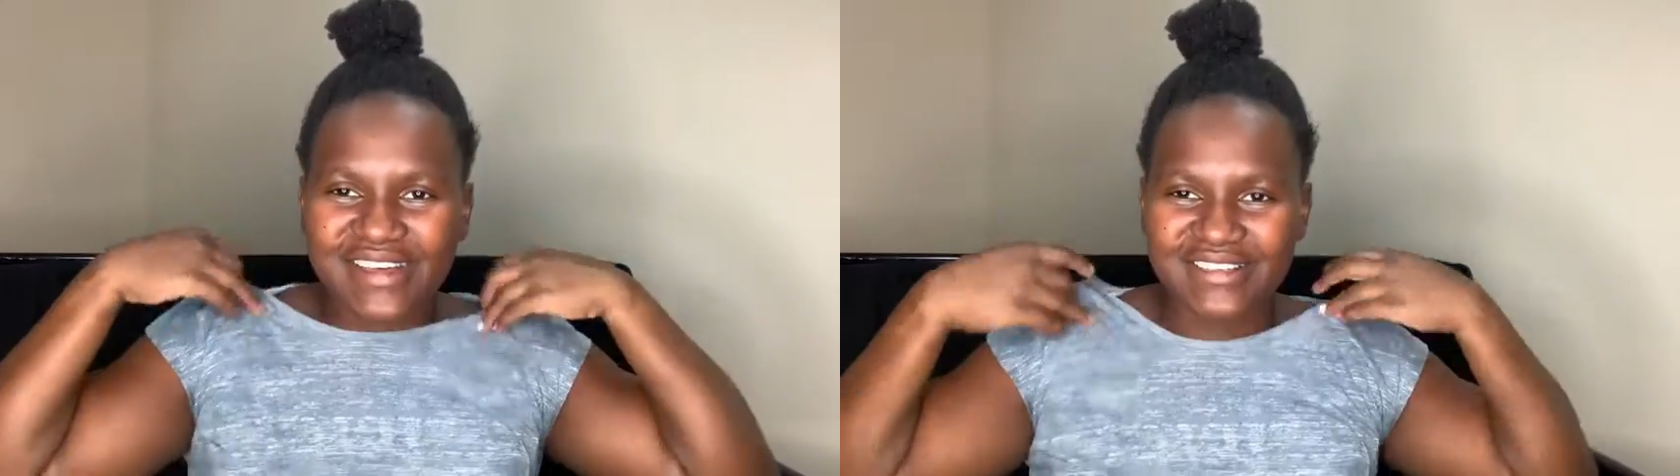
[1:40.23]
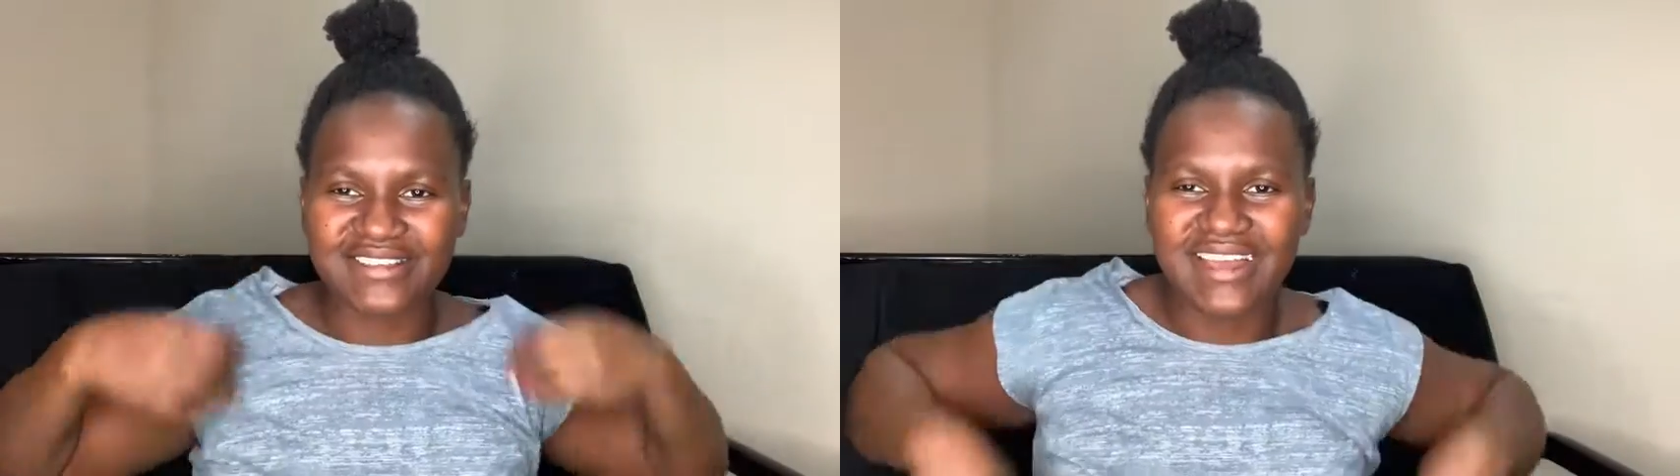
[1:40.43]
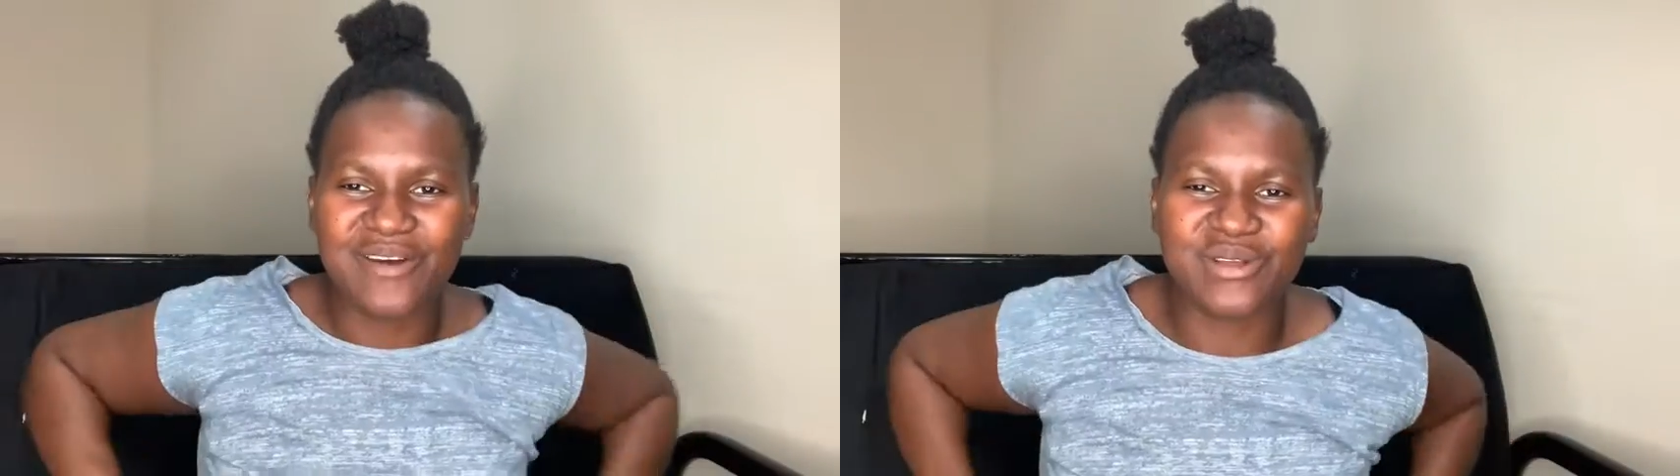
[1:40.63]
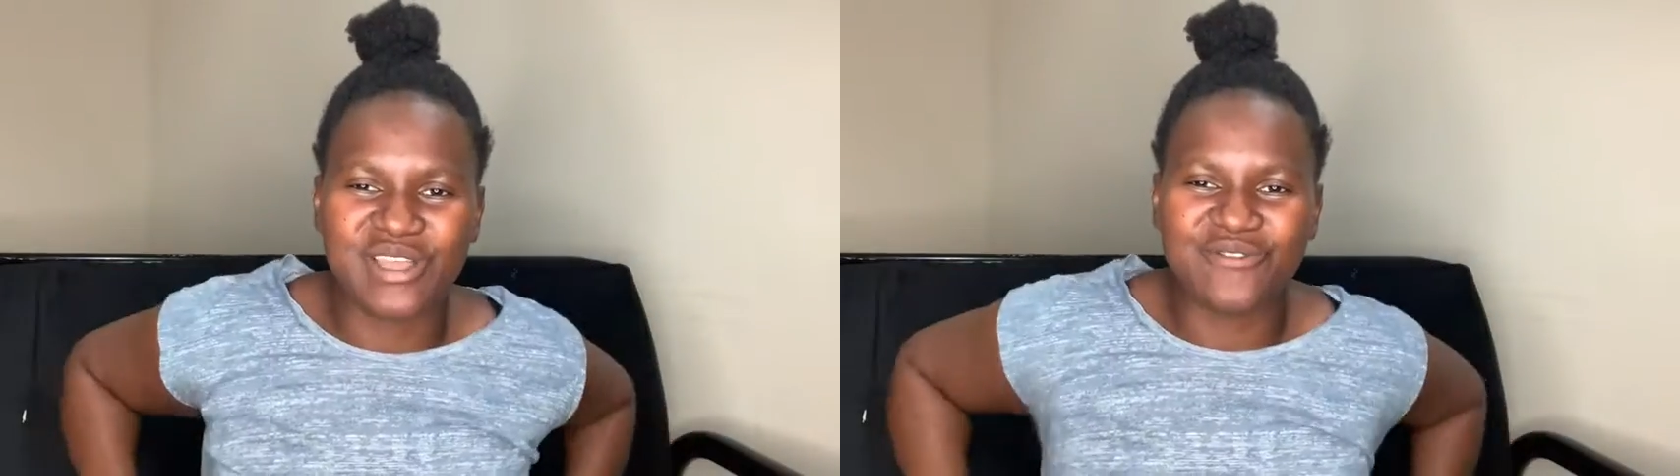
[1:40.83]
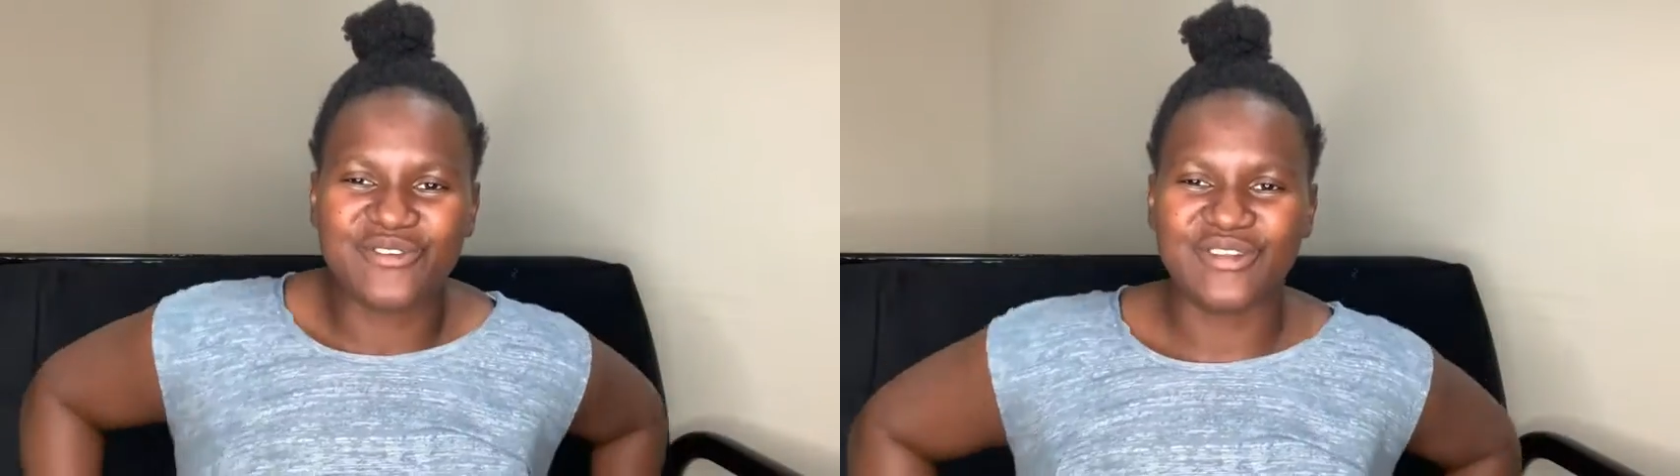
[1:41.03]
So yeah,
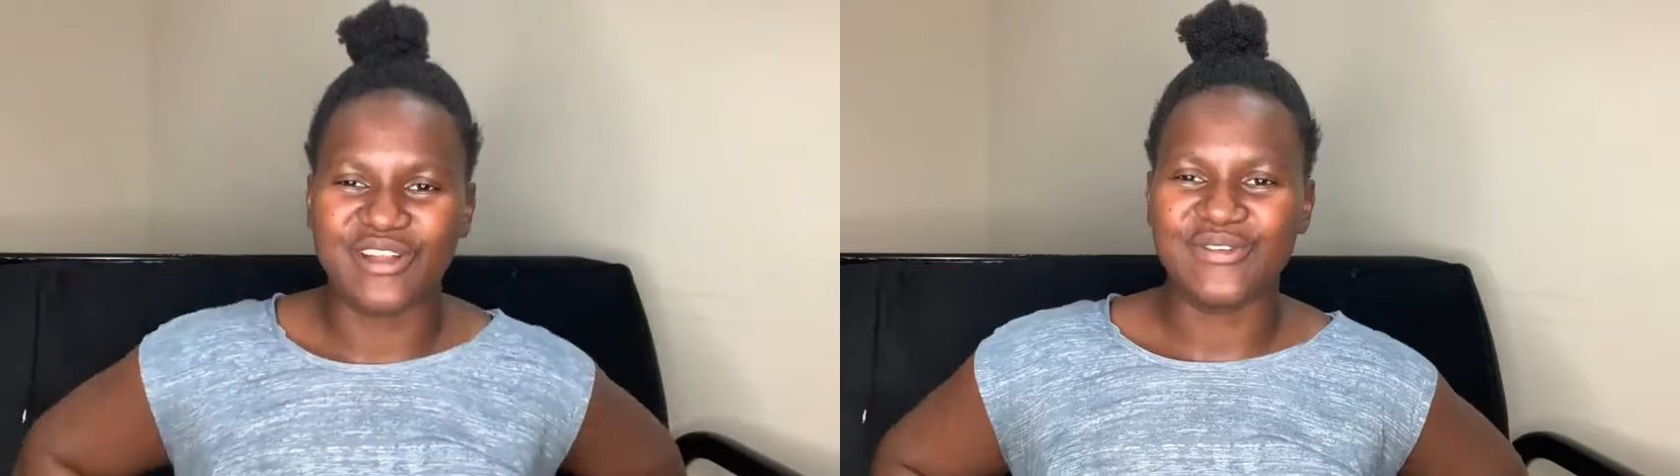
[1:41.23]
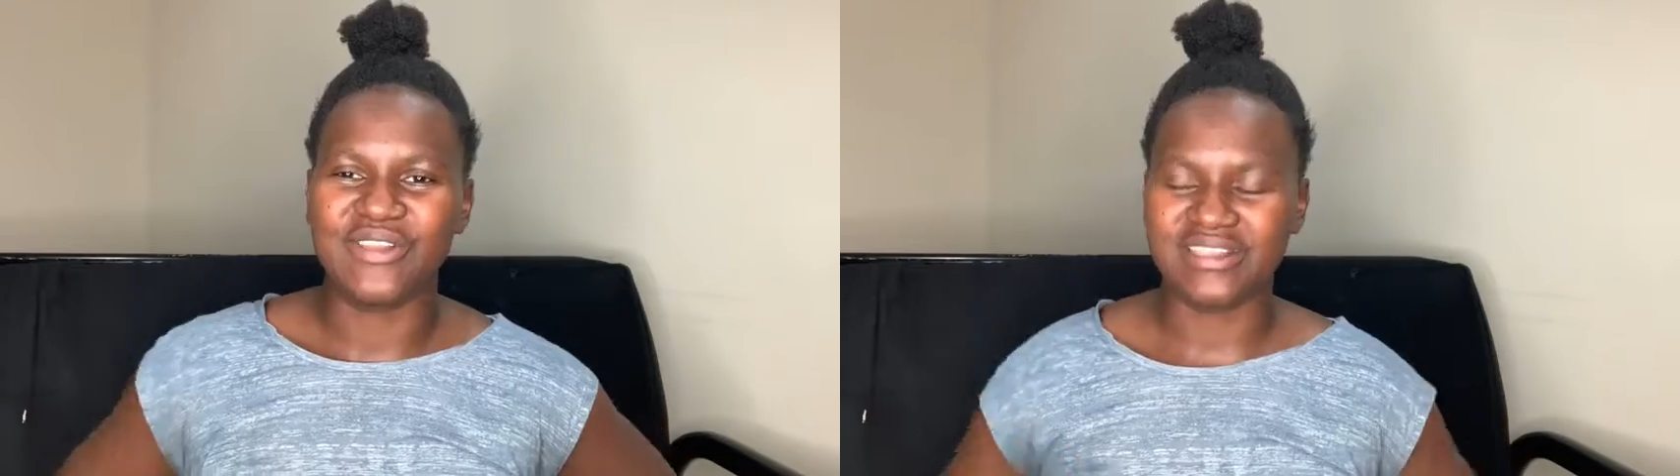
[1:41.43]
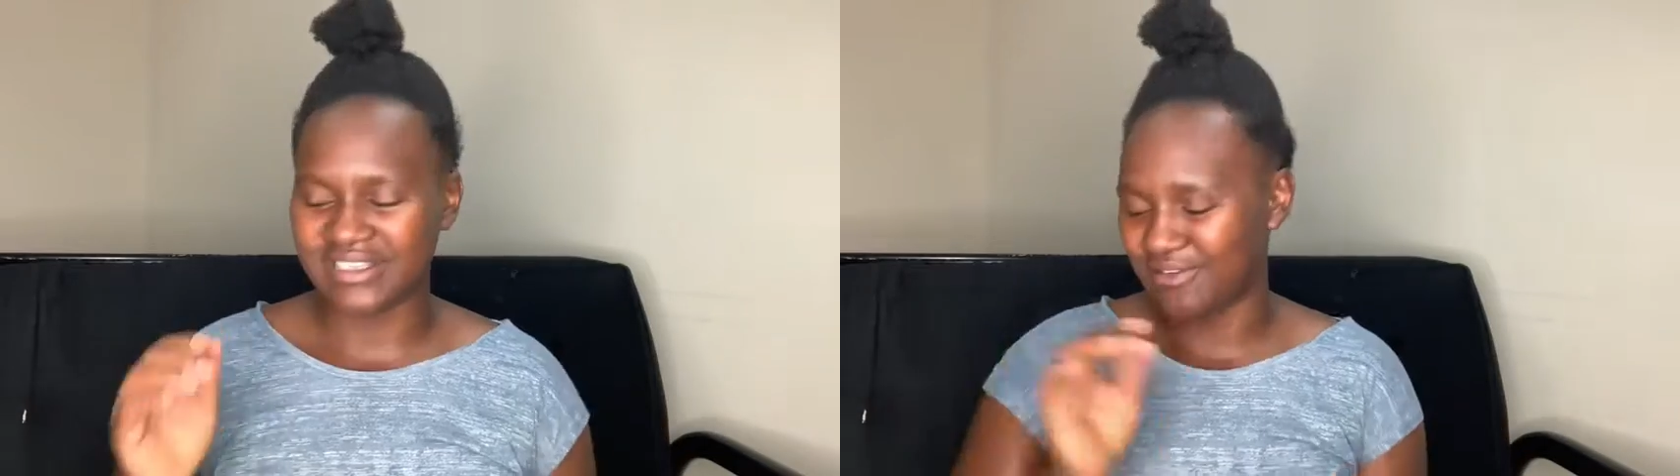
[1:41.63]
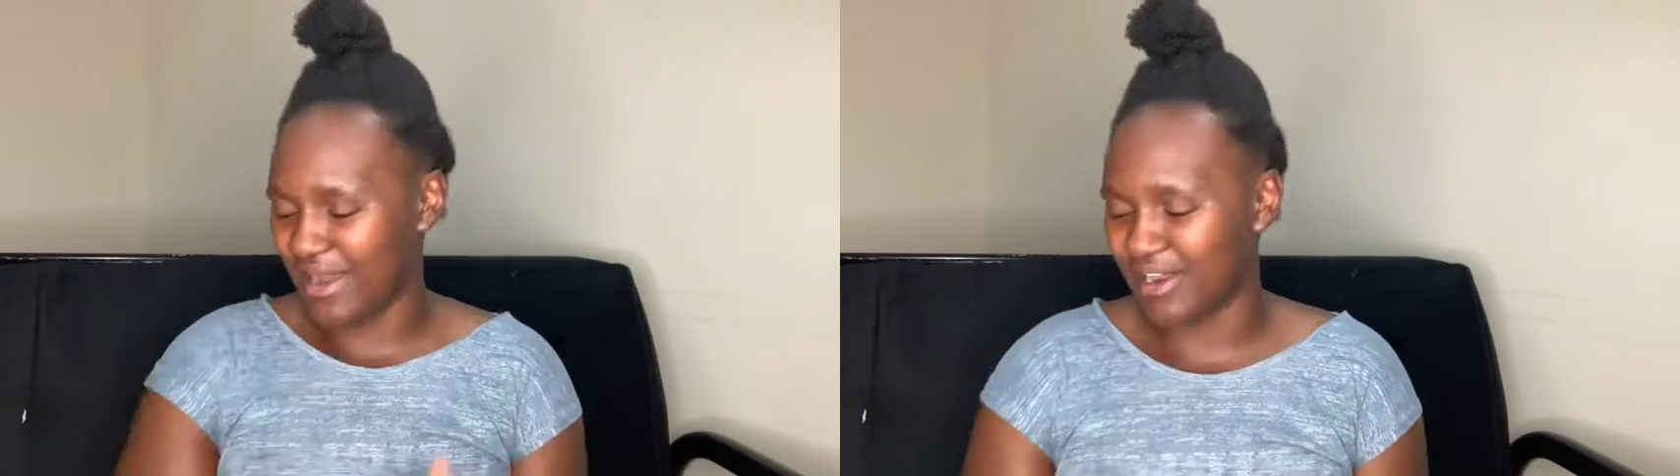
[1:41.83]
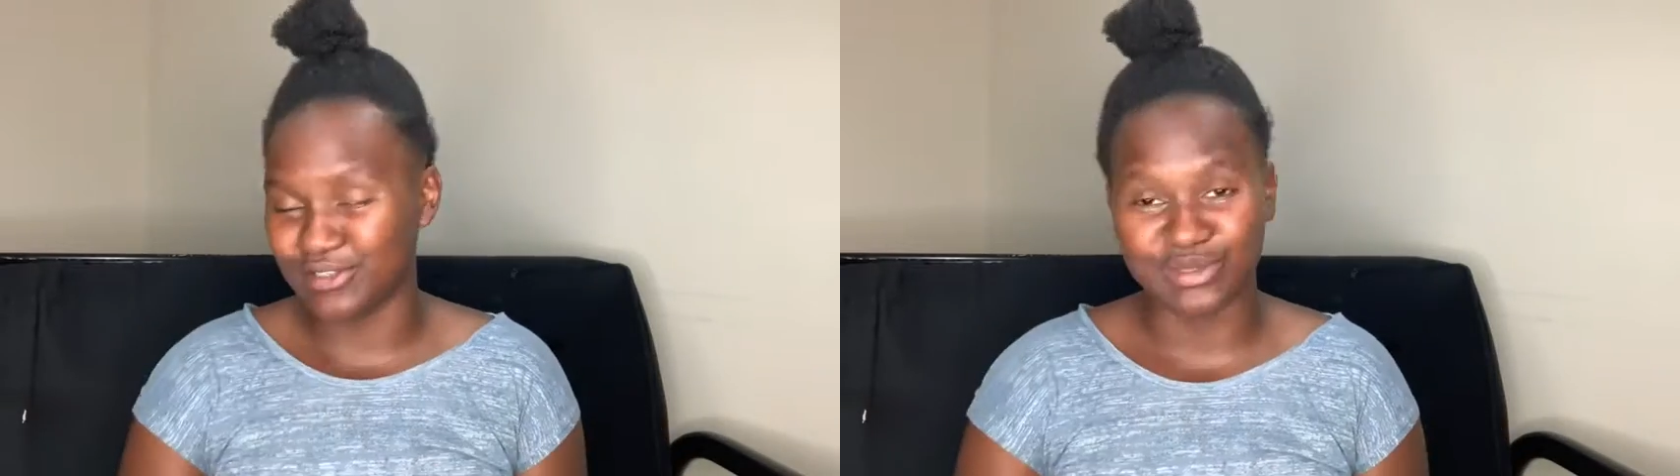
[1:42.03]
without further ado, let's get
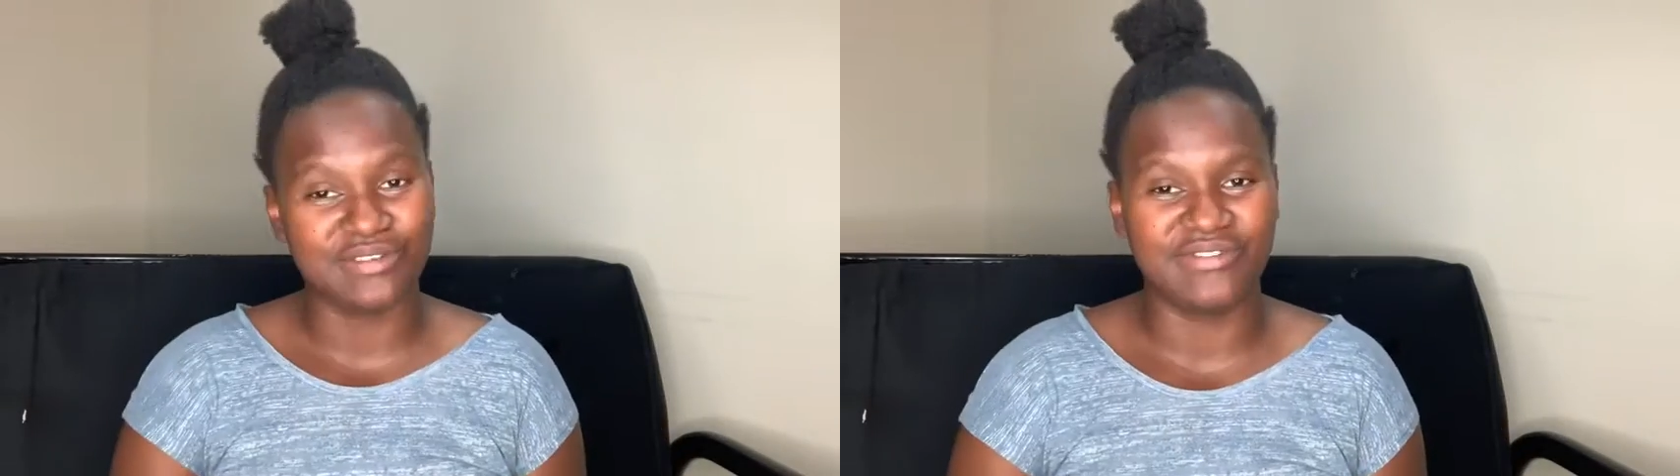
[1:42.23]
right into the